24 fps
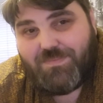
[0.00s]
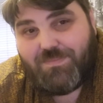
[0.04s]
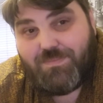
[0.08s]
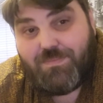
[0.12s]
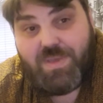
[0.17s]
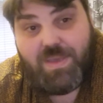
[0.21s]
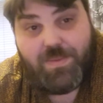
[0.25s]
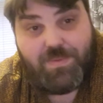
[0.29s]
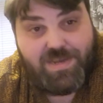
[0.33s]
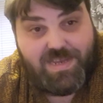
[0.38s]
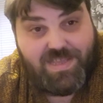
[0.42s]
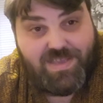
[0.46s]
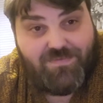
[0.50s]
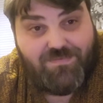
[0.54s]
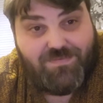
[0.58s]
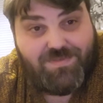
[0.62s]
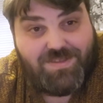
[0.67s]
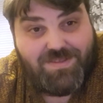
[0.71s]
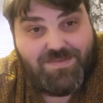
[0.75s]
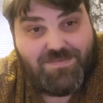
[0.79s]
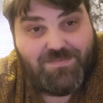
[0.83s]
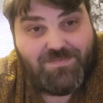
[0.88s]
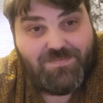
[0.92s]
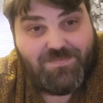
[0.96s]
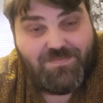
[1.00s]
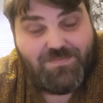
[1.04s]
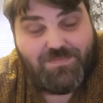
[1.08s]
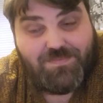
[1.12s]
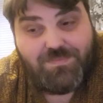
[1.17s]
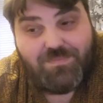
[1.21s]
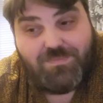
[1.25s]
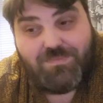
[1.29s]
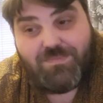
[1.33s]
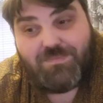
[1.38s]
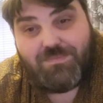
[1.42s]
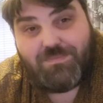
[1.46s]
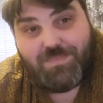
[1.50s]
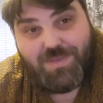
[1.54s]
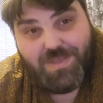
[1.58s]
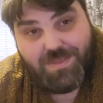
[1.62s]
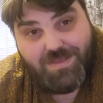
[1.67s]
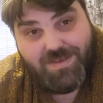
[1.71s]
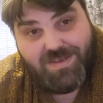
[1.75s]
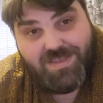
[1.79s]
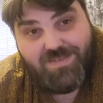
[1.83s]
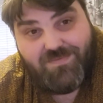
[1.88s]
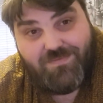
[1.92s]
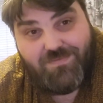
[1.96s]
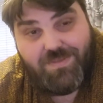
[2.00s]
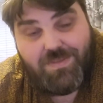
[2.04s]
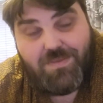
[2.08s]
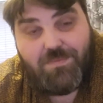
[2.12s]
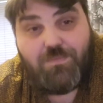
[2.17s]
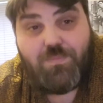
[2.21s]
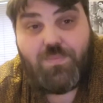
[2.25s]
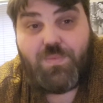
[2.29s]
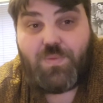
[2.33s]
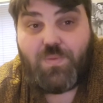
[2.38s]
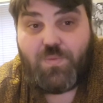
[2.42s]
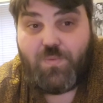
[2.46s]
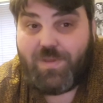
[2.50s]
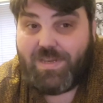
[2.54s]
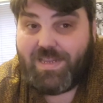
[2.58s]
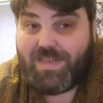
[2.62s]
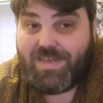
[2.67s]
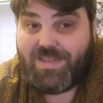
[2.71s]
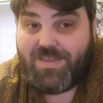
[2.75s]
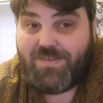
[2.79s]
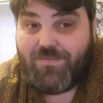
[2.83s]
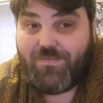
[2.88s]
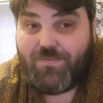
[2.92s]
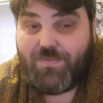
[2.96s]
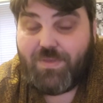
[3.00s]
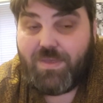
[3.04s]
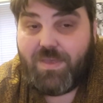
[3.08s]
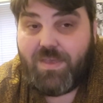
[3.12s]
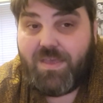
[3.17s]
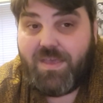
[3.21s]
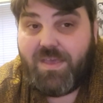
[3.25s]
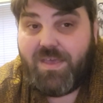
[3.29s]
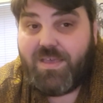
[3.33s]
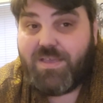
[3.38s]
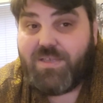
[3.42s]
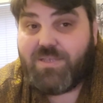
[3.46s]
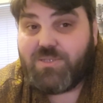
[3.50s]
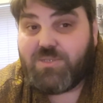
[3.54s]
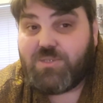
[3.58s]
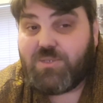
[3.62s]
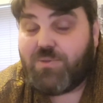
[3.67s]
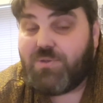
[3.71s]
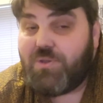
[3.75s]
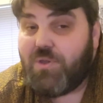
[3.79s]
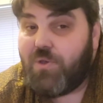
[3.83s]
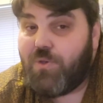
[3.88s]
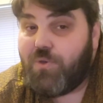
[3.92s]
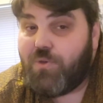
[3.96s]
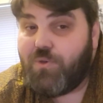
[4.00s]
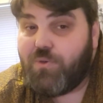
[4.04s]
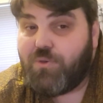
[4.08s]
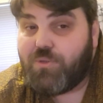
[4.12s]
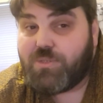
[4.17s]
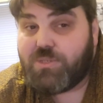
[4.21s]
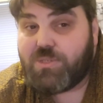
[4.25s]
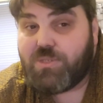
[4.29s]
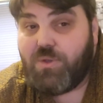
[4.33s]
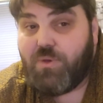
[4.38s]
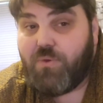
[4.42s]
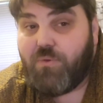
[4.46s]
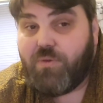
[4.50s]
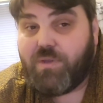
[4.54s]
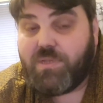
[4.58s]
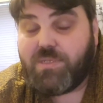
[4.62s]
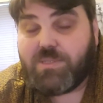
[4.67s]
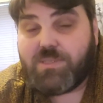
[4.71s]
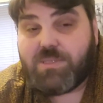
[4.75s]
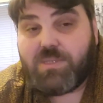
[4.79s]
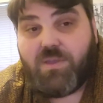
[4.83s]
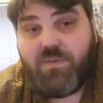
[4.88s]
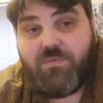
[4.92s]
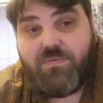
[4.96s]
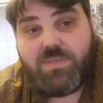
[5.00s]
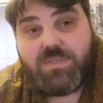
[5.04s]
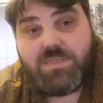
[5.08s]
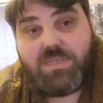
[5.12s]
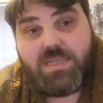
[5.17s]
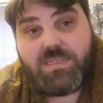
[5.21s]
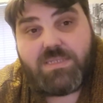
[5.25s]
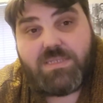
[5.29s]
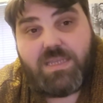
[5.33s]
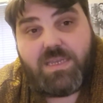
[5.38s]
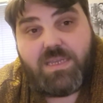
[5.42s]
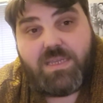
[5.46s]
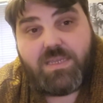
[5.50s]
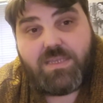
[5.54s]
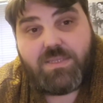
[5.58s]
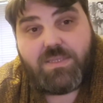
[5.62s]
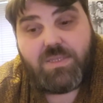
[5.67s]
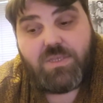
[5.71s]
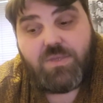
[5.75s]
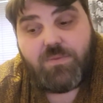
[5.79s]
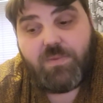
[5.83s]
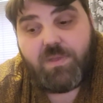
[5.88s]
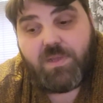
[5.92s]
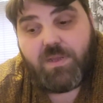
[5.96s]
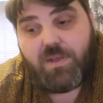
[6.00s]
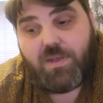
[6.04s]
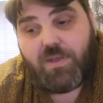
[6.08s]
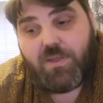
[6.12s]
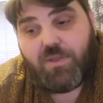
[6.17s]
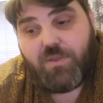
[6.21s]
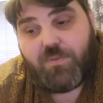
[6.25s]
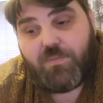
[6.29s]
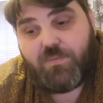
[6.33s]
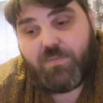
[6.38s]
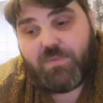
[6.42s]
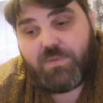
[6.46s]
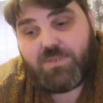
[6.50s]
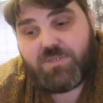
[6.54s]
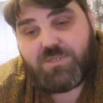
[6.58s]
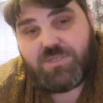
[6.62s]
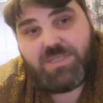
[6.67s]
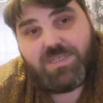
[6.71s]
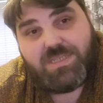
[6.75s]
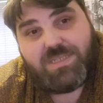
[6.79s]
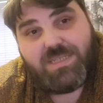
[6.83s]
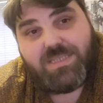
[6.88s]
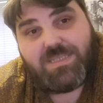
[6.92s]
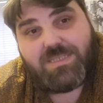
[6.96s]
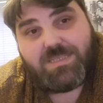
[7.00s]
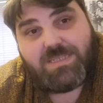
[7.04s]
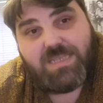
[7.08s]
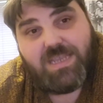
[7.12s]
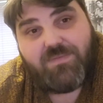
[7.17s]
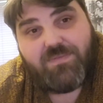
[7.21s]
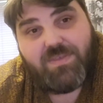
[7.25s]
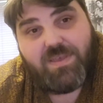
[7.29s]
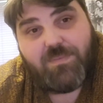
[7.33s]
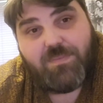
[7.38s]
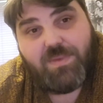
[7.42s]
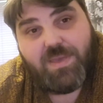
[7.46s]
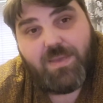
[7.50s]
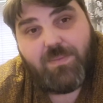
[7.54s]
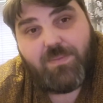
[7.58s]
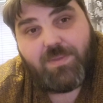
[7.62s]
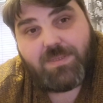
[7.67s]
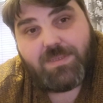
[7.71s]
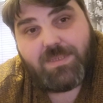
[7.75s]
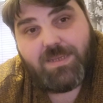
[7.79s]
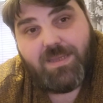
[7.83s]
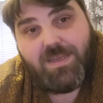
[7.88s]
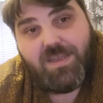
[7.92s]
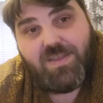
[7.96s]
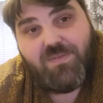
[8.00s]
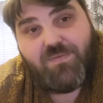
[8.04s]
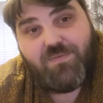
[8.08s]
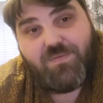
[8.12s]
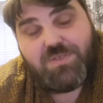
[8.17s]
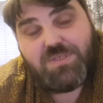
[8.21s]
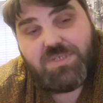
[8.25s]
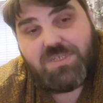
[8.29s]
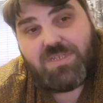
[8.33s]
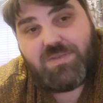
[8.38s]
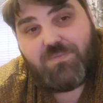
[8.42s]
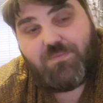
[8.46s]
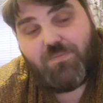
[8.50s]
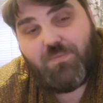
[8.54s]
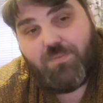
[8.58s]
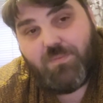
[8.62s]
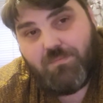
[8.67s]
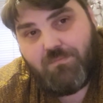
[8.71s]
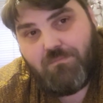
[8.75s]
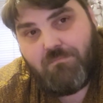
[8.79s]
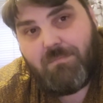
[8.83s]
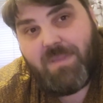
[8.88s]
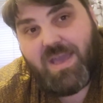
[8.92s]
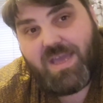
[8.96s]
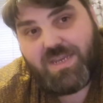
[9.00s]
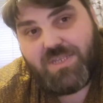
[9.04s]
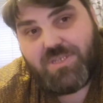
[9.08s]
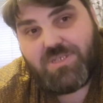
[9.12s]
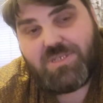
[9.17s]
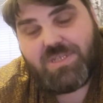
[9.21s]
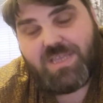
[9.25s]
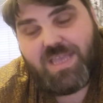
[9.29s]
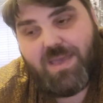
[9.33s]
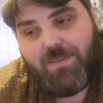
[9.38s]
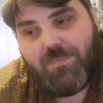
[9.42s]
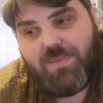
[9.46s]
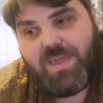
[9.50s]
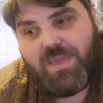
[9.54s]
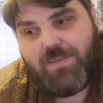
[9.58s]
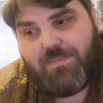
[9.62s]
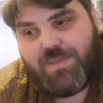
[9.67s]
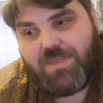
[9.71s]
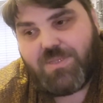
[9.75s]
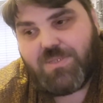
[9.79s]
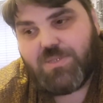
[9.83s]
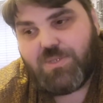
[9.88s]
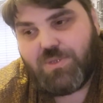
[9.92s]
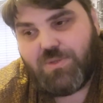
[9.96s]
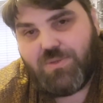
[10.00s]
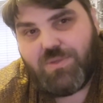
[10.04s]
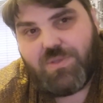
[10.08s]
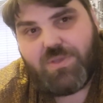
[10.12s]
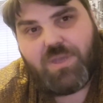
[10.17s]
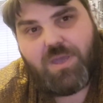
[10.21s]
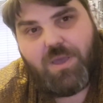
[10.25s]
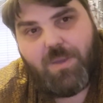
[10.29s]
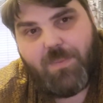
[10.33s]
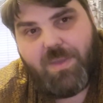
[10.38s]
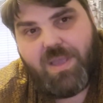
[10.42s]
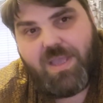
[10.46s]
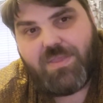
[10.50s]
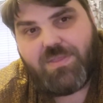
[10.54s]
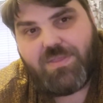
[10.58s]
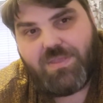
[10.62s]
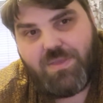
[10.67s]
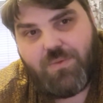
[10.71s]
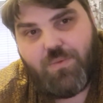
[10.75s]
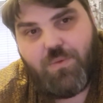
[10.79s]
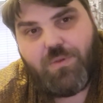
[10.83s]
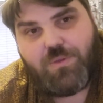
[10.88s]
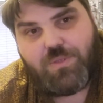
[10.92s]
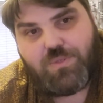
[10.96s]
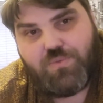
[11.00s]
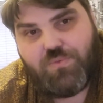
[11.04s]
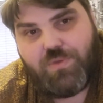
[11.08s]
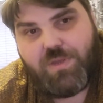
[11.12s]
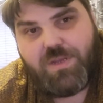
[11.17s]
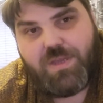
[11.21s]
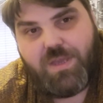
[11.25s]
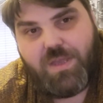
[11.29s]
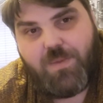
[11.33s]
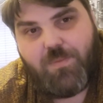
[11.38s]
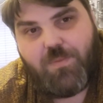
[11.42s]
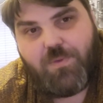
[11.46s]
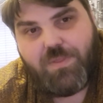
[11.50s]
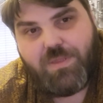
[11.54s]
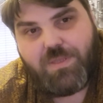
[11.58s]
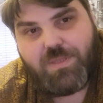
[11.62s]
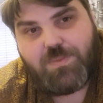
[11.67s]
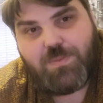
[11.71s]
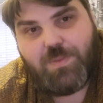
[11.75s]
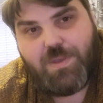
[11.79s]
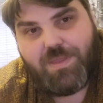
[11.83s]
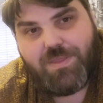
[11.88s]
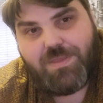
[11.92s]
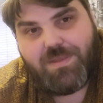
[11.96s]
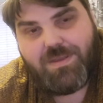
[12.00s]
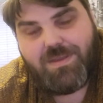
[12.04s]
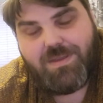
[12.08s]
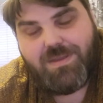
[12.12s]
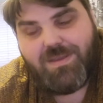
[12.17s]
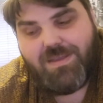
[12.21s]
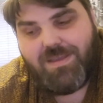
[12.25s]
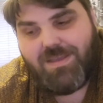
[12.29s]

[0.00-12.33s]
Baby lived. Mother lived. Winnie lived. So not all stories of the Titanic are doom and gloom. She did save that baby's life. She did manage to get a baby to the Carpathia where it's reunited with its mother.